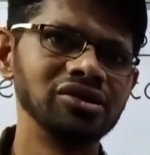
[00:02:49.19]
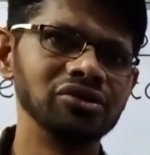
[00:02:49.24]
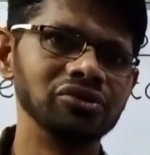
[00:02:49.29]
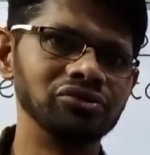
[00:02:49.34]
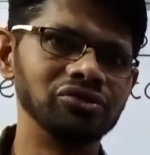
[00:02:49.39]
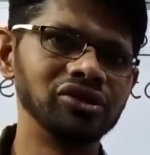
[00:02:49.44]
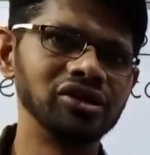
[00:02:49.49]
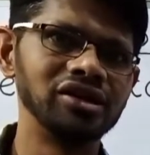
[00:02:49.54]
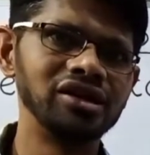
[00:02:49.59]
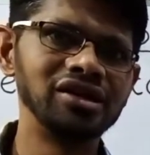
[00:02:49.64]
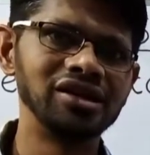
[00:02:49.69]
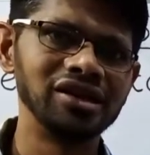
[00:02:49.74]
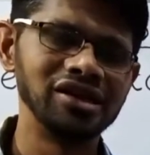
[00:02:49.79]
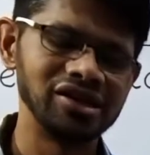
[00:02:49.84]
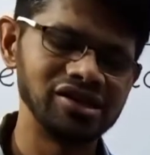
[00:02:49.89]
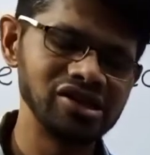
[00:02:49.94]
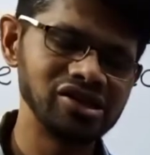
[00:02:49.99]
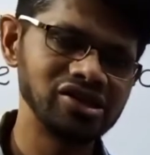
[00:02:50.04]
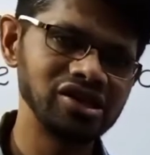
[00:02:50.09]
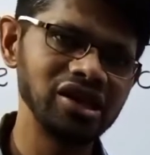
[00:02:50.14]
word
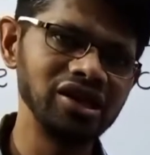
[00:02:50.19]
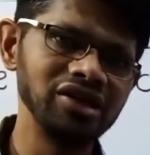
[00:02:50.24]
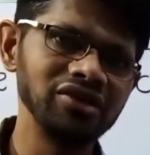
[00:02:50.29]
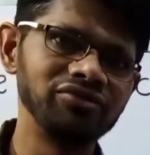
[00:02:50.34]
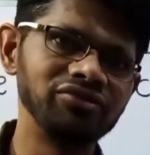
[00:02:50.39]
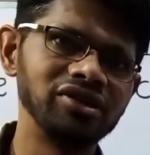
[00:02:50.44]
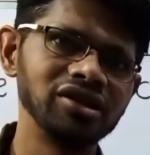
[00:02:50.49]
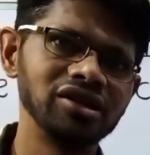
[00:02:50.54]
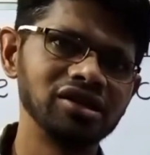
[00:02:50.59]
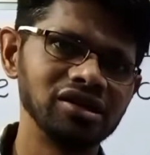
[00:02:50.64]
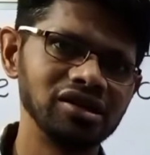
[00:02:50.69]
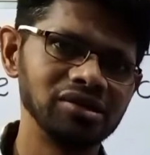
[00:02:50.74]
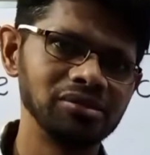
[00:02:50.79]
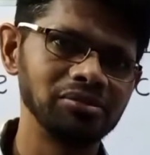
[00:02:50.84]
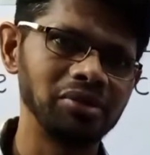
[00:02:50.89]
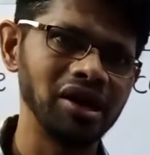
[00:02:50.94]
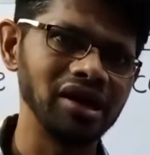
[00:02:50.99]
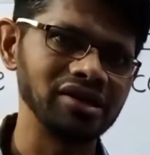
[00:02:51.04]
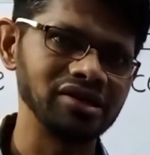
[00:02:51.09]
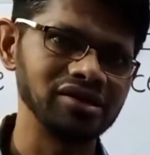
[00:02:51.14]
received
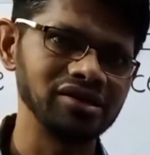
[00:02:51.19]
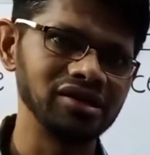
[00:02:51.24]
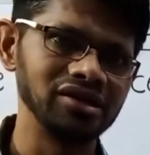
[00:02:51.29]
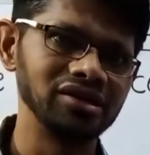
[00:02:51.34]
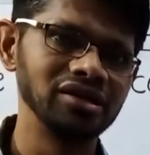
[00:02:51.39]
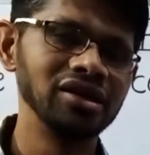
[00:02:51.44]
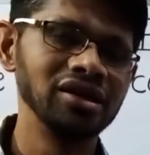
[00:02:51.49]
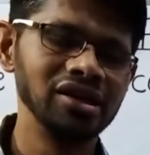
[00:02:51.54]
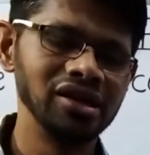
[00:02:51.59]
parcel,